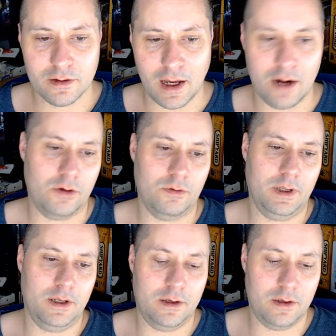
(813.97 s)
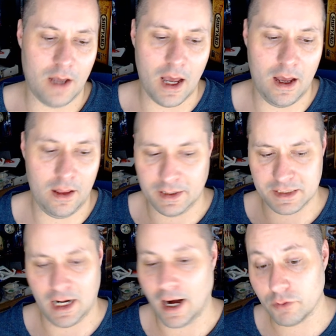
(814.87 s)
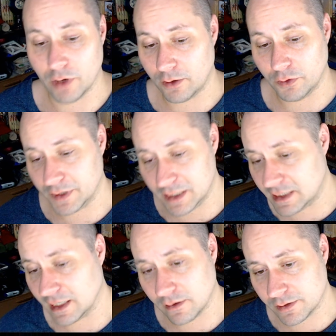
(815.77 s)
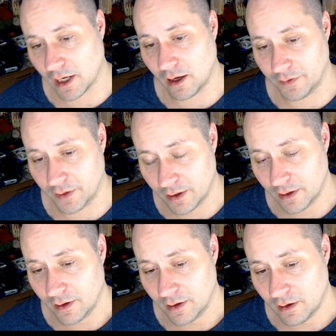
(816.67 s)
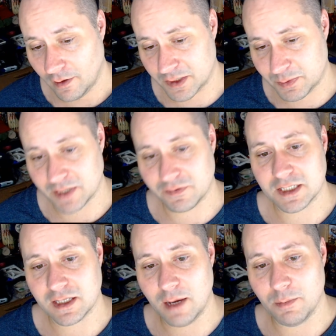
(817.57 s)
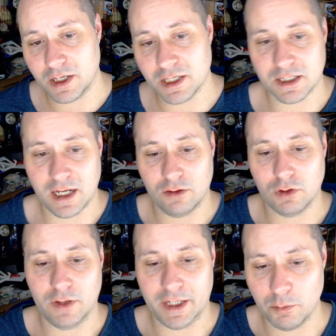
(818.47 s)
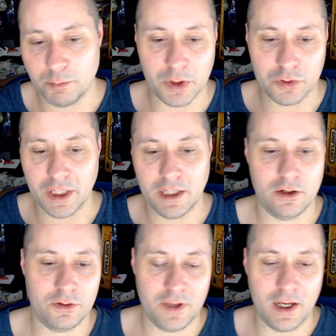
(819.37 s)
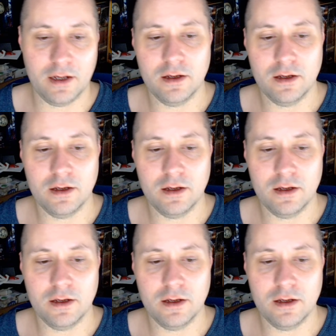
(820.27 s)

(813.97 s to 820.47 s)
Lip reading: I don't know. Like I said, I don't know the details on the specifics of the game, but it does kind of look like you're building your thing